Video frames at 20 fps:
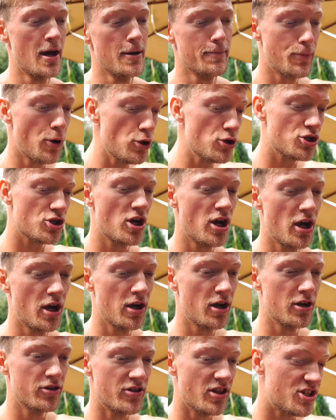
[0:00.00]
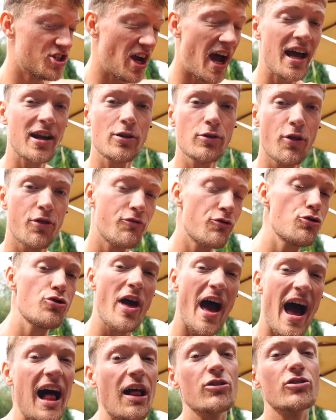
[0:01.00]
push the channel through
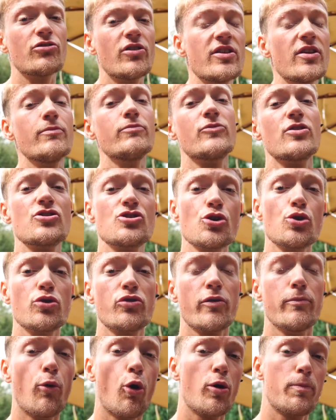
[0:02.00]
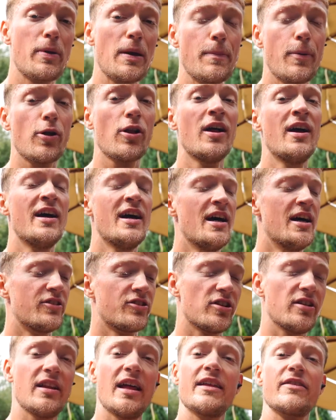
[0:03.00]
the algorithm to show to more people,
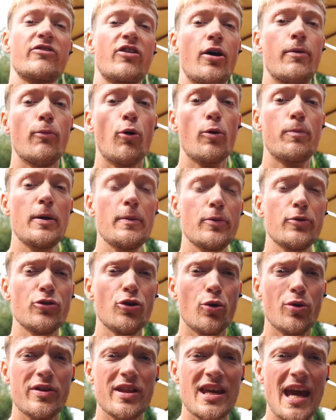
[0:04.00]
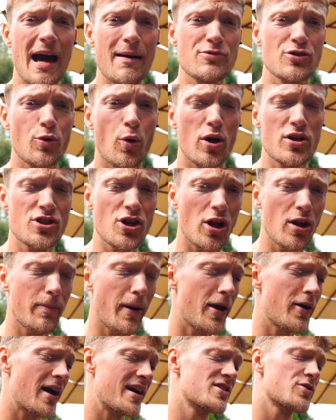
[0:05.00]
to let more people know what the Yam Squad's all
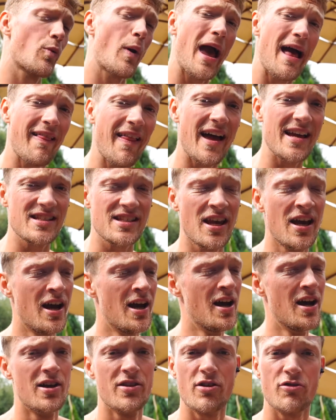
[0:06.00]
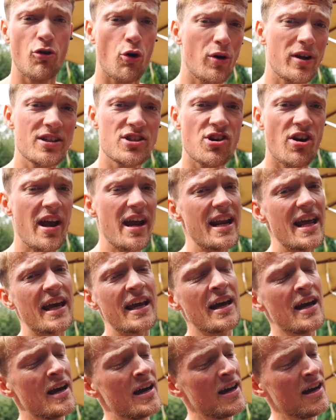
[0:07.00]
about, as well as the rowing
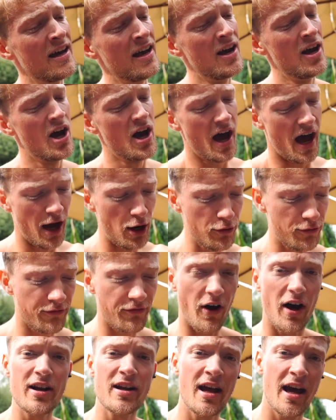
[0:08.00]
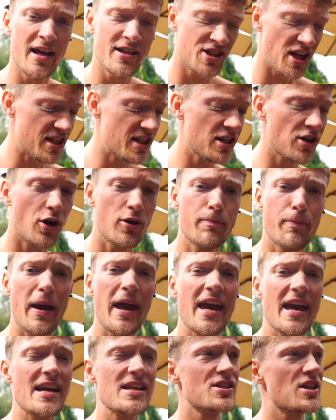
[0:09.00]
training, how fun sitting on
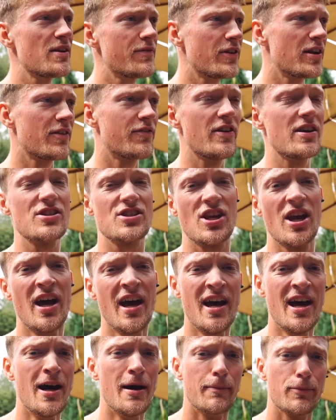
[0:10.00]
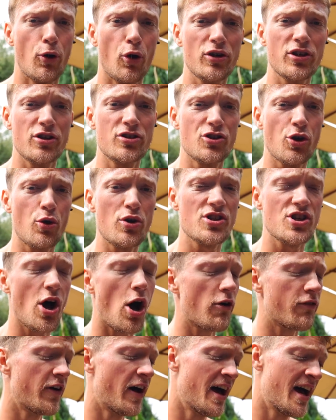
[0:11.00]
bay is, even if it's blowing your doors
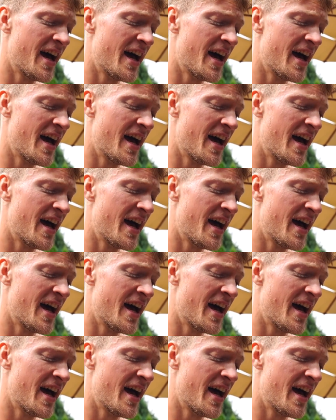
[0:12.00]
off,